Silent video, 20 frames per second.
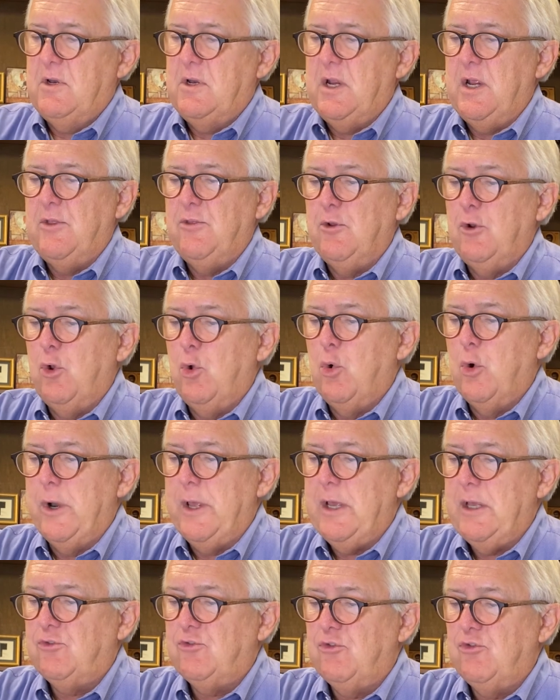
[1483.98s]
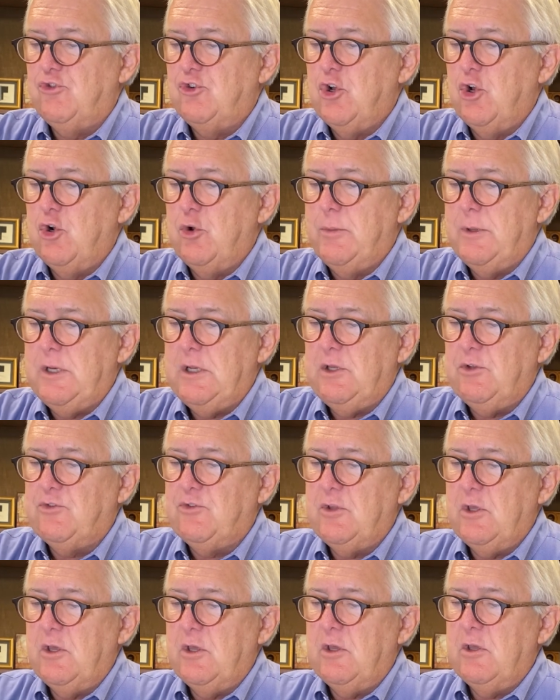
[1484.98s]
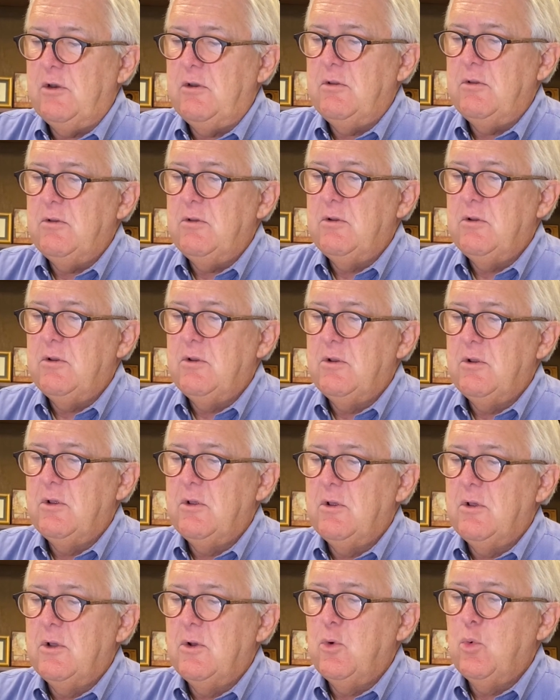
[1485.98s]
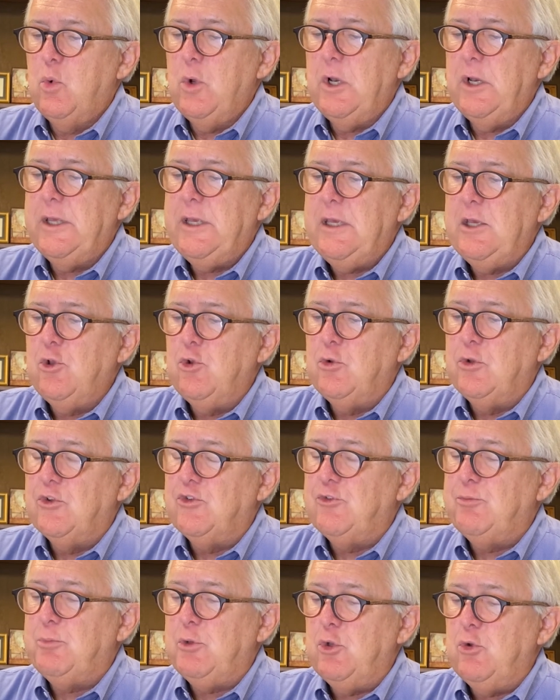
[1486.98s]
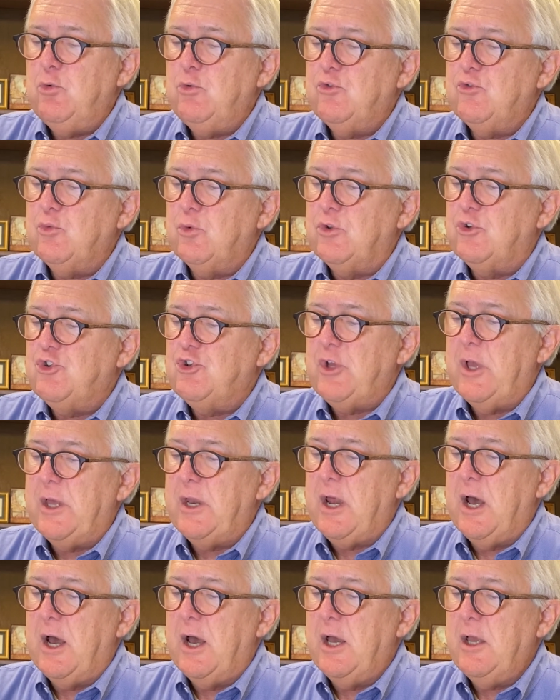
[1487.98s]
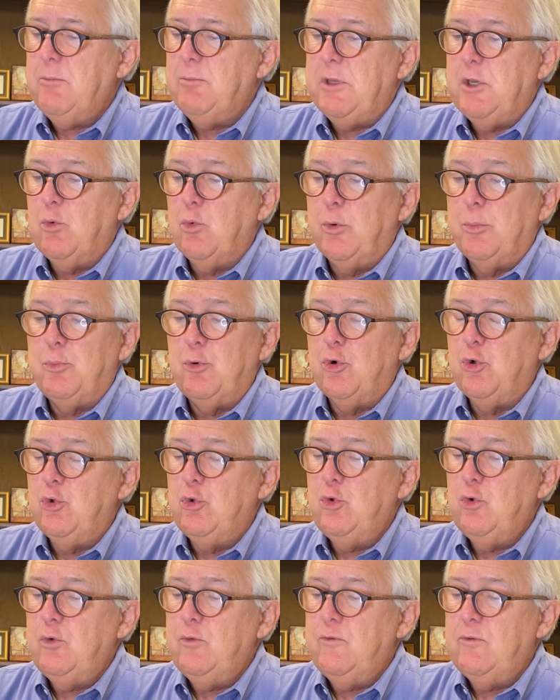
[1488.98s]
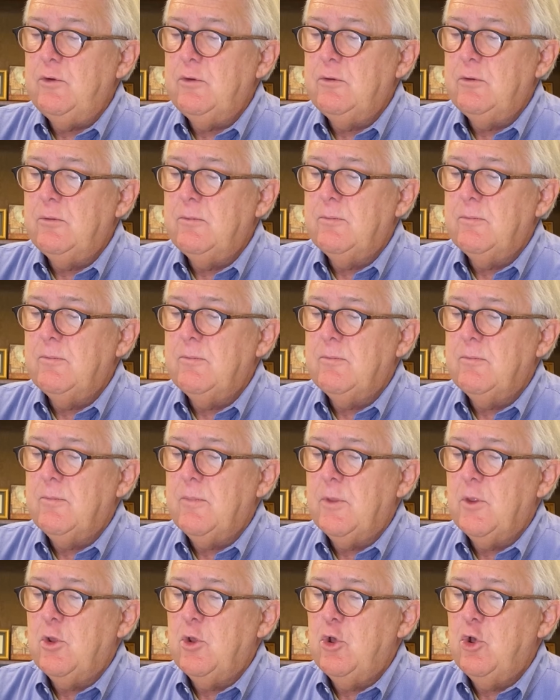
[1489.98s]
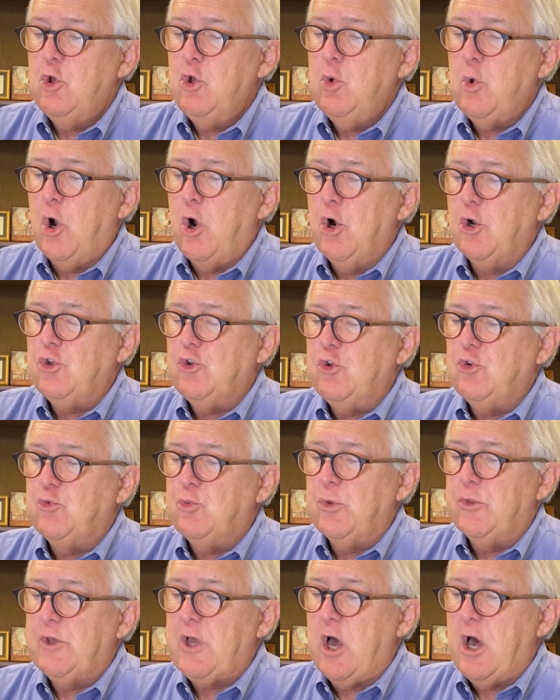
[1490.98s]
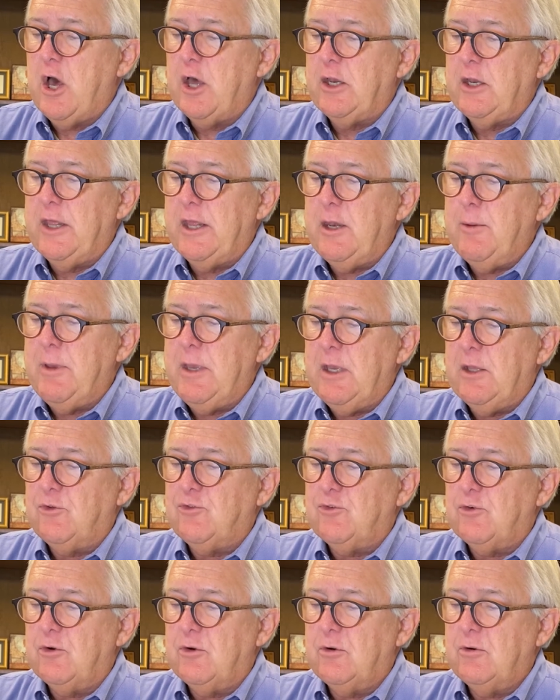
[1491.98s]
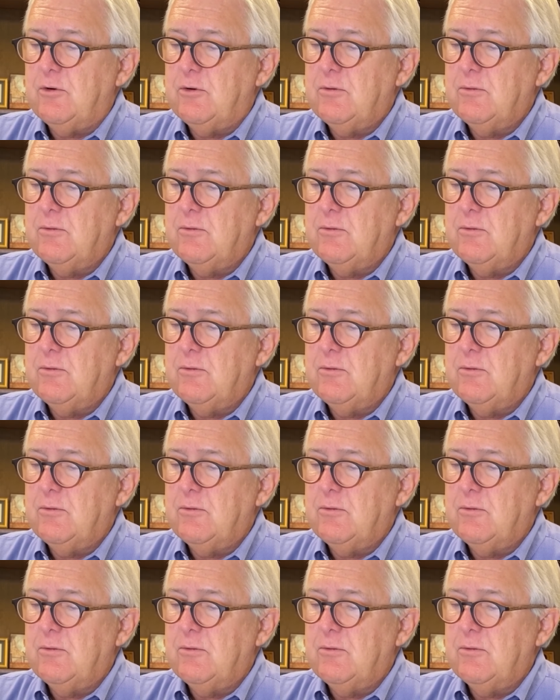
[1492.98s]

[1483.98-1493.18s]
And the Lord answered Job, and he said, will he who disputes with Shaddai be reproved? Who argues with God, let him answer.